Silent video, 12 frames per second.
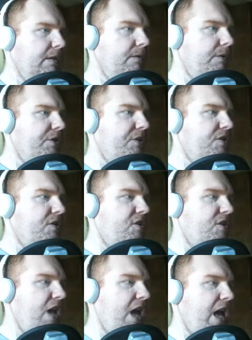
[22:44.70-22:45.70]
Which
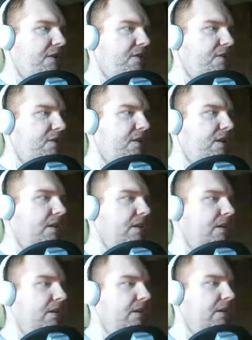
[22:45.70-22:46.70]
sucks.
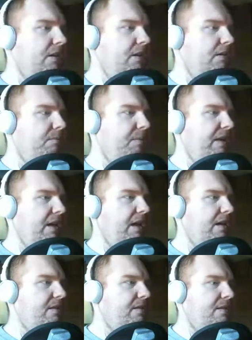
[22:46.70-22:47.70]

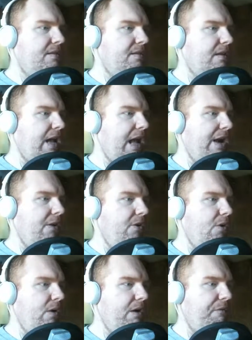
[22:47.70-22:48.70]
Because I don't know
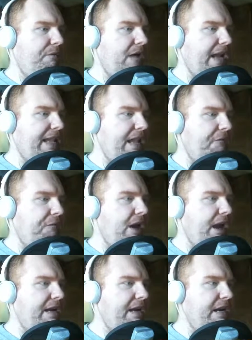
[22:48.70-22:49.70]
where to I can't
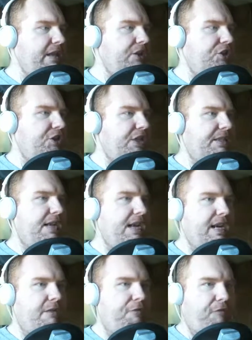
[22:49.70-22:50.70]
find any of the shit that I
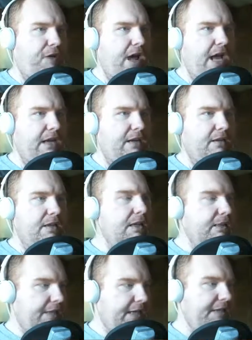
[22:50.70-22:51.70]
need to find
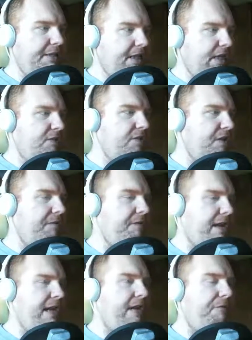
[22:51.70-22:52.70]
to get to the other stuff that
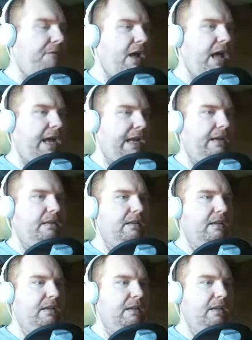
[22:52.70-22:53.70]
I need to find.
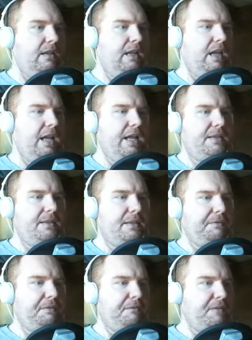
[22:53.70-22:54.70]
It's,
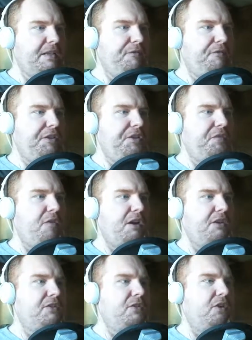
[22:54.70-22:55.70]
it's, it's a vicious
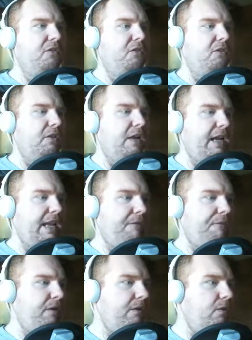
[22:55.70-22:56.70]
fucking circle, and I
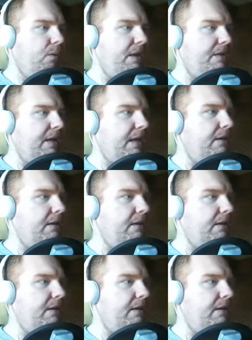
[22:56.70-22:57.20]
can't Wait a second.